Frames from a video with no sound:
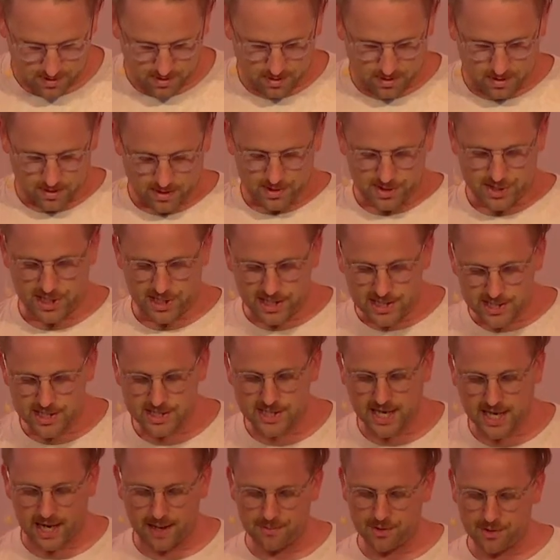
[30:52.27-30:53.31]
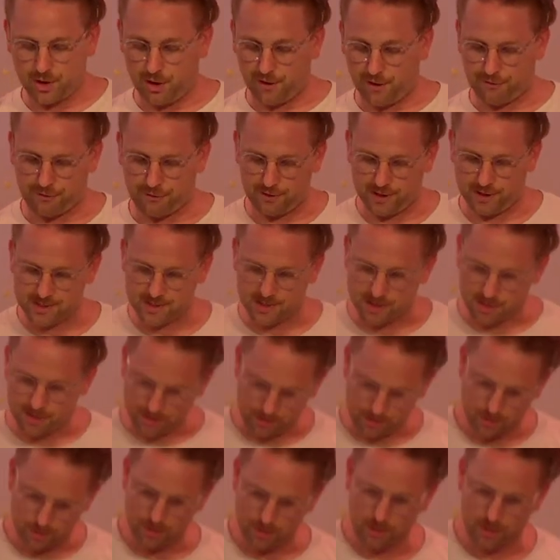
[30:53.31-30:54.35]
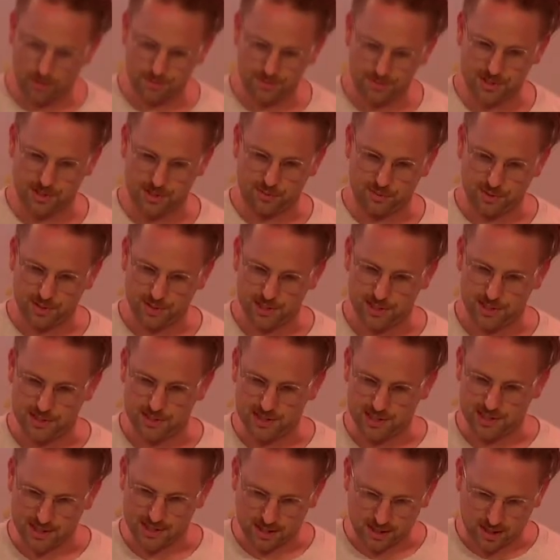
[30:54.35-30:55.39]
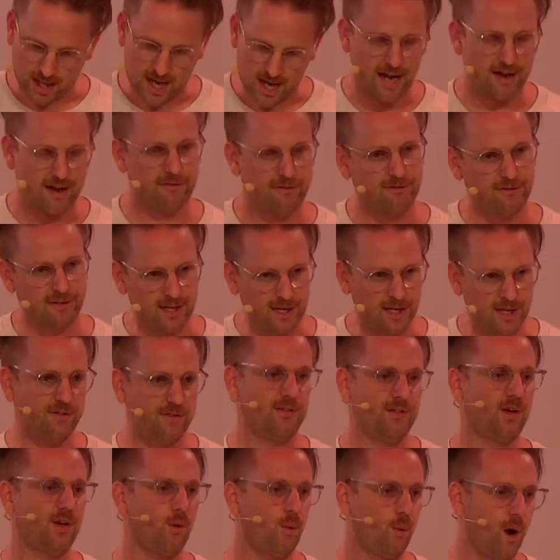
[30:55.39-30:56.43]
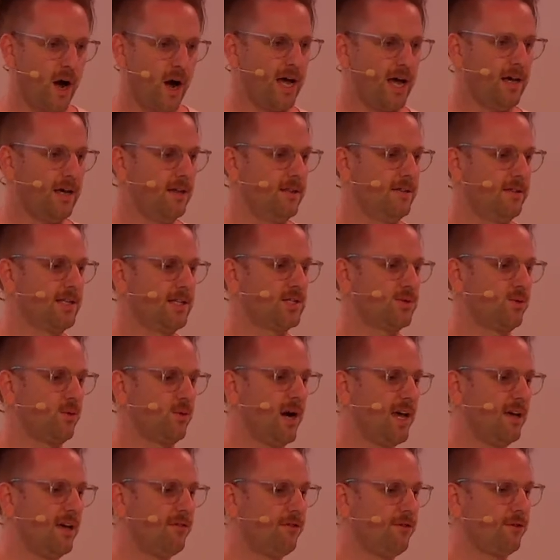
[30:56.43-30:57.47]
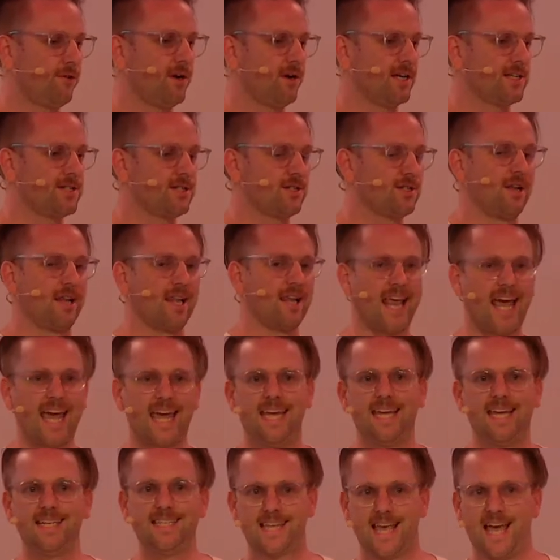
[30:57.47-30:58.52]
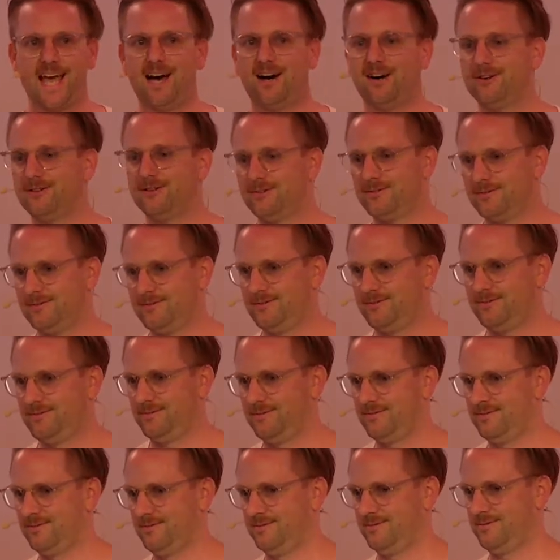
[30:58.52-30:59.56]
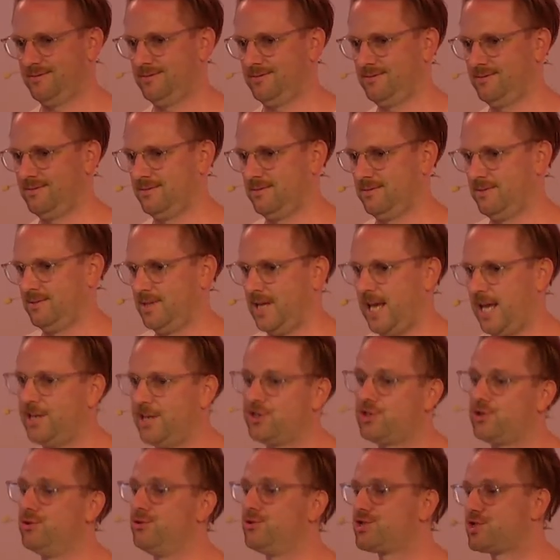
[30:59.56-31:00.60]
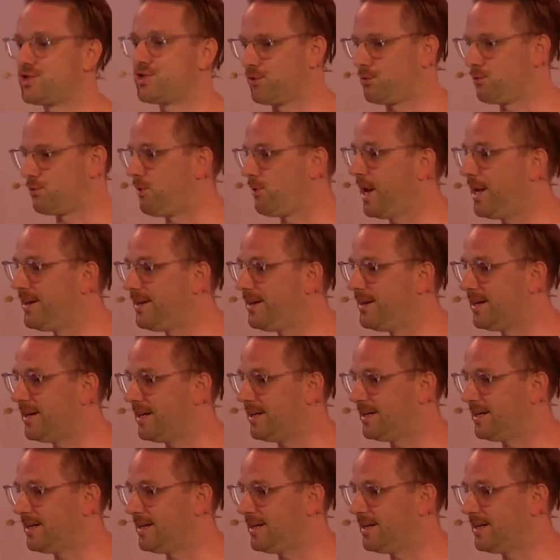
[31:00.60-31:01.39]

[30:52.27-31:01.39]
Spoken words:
Jesus came to offer us a third option, which is this life-giving way, this way for us to lay down and to surrender